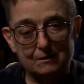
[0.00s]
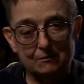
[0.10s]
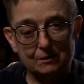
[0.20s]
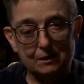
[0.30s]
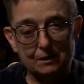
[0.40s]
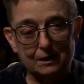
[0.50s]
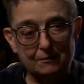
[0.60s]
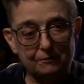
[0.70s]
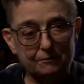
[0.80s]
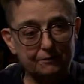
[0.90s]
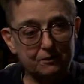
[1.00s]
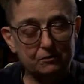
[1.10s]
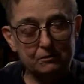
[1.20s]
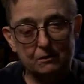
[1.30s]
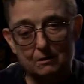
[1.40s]
Well, I
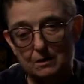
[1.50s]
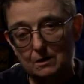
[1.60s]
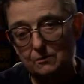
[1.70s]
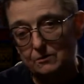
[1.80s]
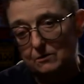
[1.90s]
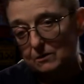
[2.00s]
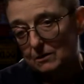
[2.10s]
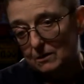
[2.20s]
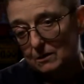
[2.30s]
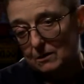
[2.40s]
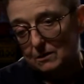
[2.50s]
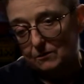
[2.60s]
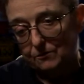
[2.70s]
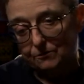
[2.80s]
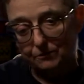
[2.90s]
fixed cars
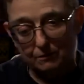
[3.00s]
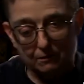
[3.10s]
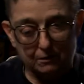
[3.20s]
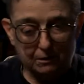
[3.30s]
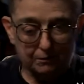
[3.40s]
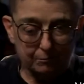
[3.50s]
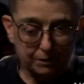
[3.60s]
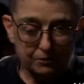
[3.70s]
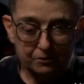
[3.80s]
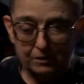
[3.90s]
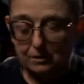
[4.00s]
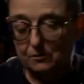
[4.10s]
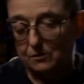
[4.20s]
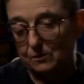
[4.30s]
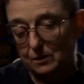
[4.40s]
for a bunch of
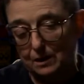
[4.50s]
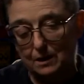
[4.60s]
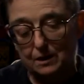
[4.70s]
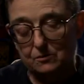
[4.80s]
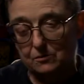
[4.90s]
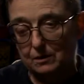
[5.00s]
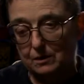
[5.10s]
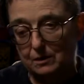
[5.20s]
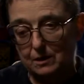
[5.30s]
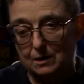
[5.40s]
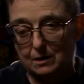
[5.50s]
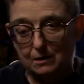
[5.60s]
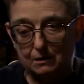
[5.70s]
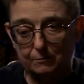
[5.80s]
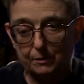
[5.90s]
years, and then I got sick, and I
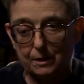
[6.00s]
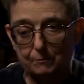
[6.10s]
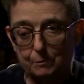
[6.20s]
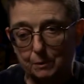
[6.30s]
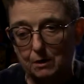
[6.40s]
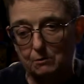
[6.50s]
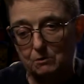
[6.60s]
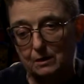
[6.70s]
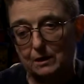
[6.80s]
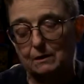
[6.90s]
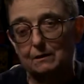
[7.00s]
became a parasite.